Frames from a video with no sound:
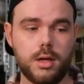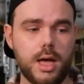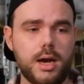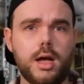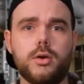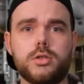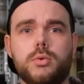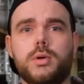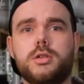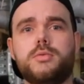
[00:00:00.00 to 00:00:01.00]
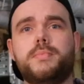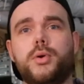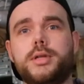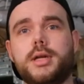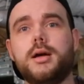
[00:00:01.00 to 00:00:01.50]
And I also wanted to
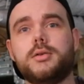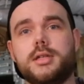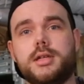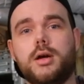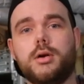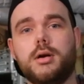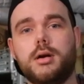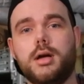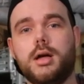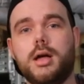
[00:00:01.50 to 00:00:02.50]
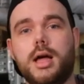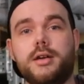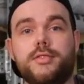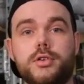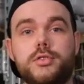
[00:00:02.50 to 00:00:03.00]
point out that our
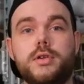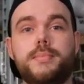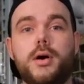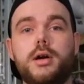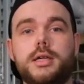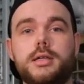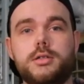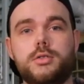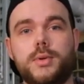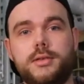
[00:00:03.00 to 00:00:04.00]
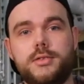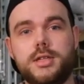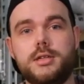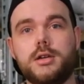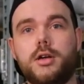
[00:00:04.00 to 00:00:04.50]
anniversary party, the
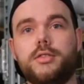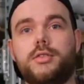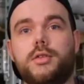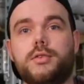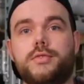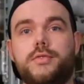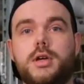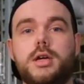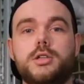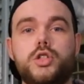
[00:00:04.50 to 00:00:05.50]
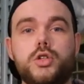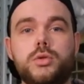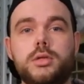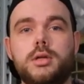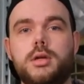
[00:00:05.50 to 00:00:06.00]
29th of
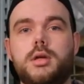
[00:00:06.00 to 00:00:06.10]
June,